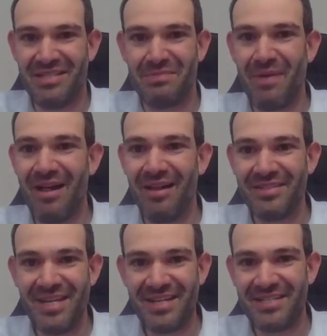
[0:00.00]
this is
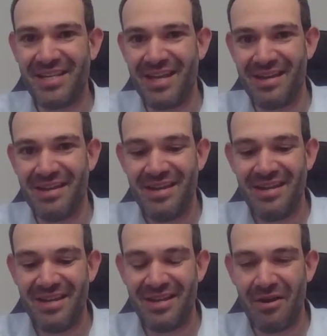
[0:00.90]
politics, and
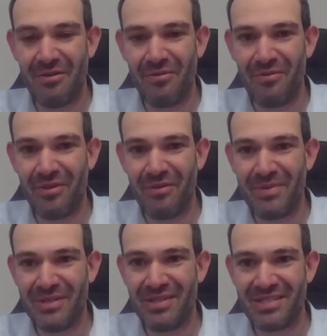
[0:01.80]

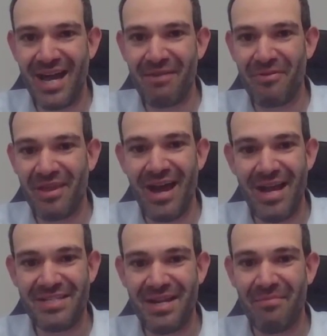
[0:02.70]
the side with the
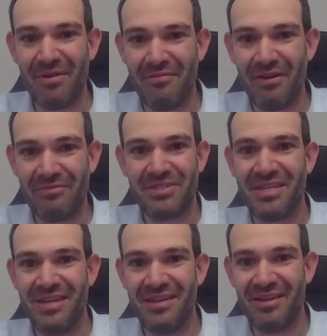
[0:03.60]
highest number of
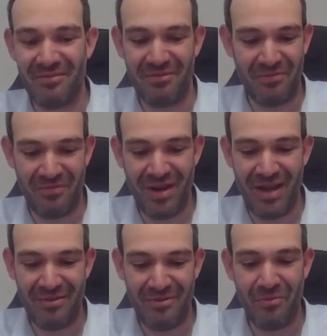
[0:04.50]
votes
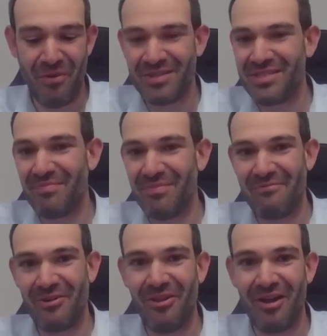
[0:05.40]
who want
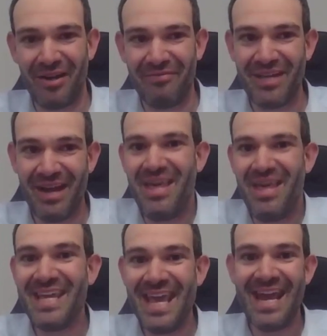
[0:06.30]
something for a long enough time,
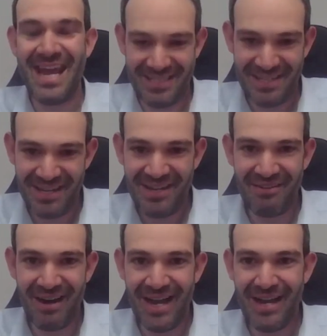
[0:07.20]
they get it,
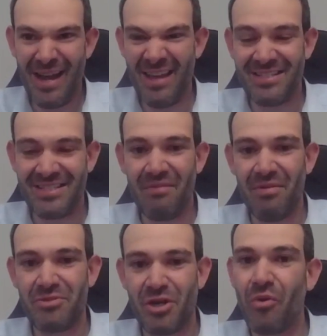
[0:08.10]
right? And the
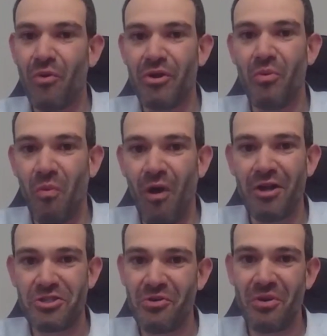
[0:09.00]
suburbs are going to
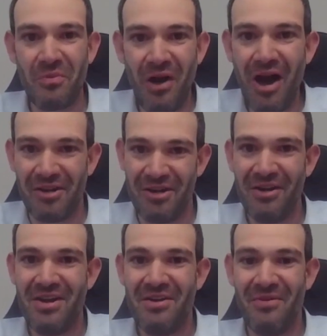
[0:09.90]
want your
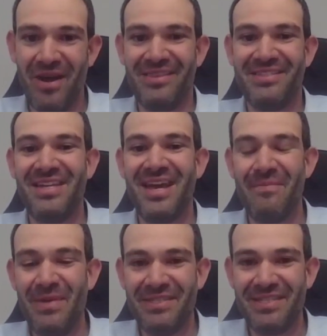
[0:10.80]
water when
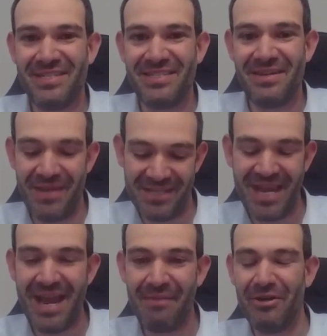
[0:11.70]
CAP system
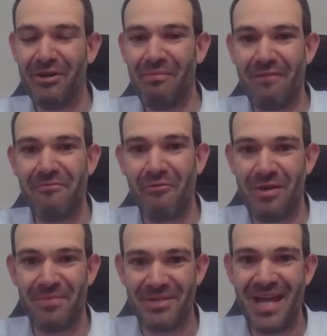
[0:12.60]
gets hammered by
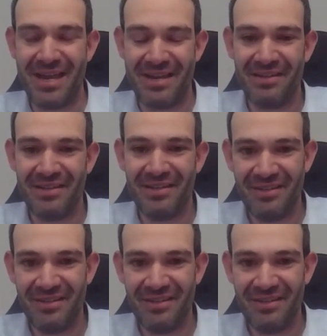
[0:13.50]
40%.